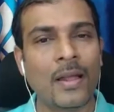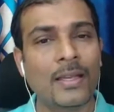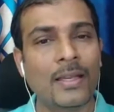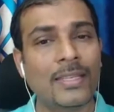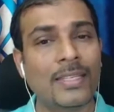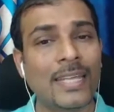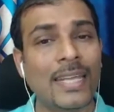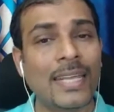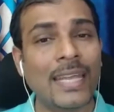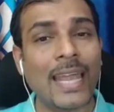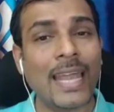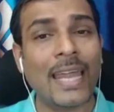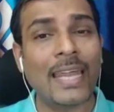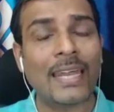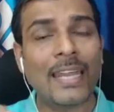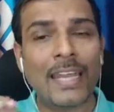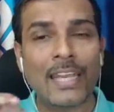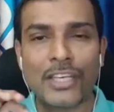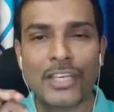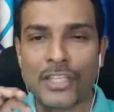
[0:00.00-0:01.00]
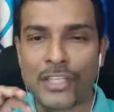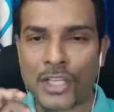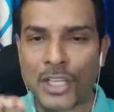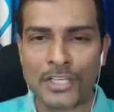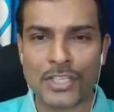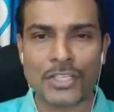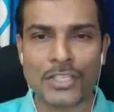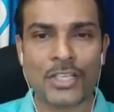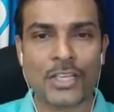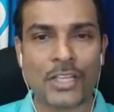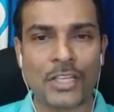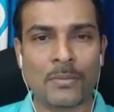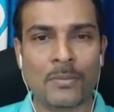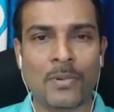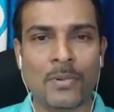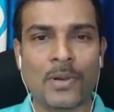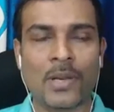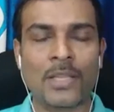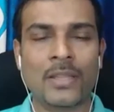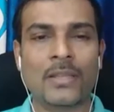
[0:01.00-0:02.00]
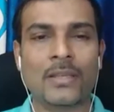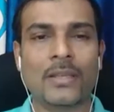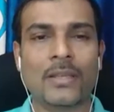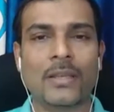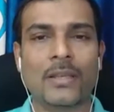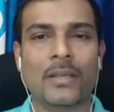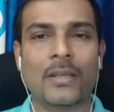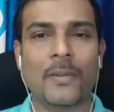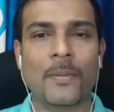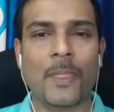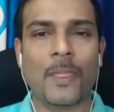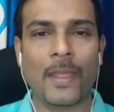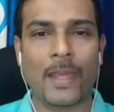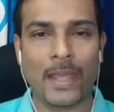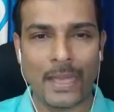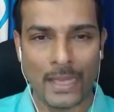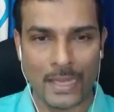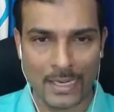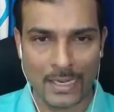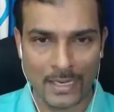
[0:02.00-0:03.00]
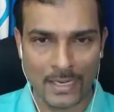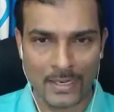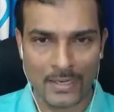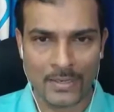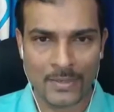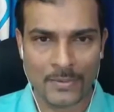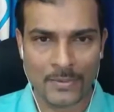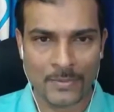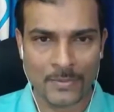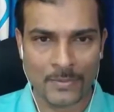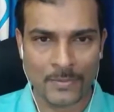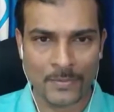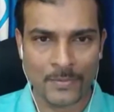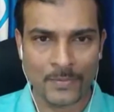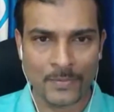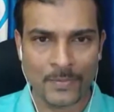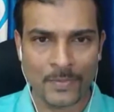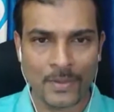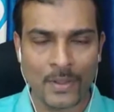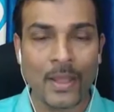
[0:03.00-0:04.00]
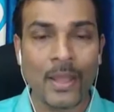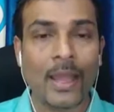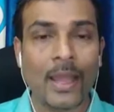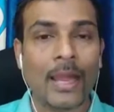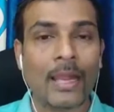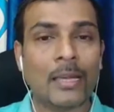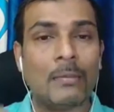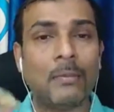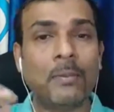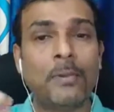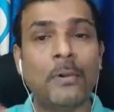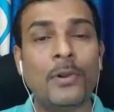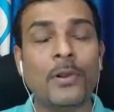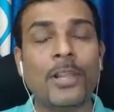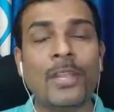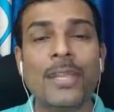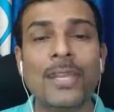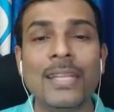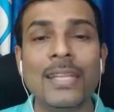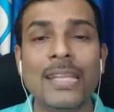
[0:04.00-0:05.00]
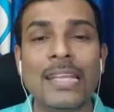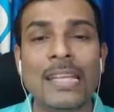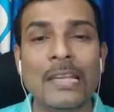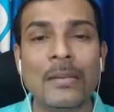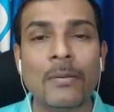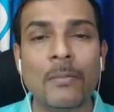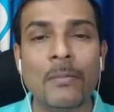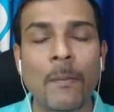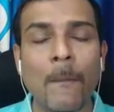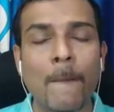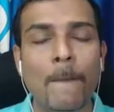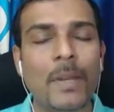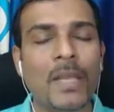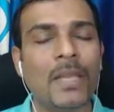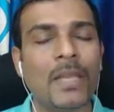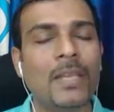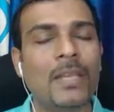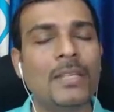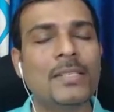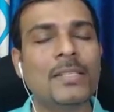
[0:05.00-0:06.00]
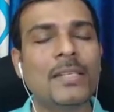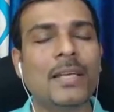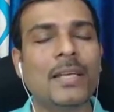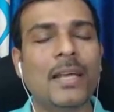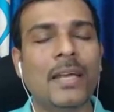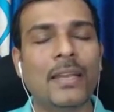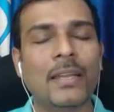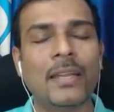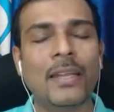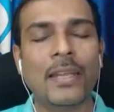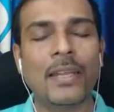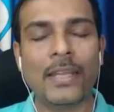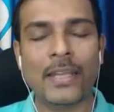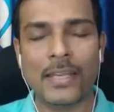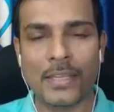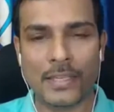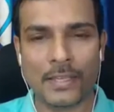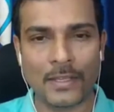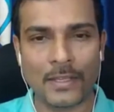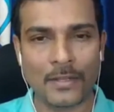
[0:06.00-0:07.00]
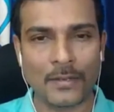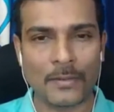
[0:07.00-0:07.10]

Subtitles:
Take an intentional breath in and breathe in peace and healing.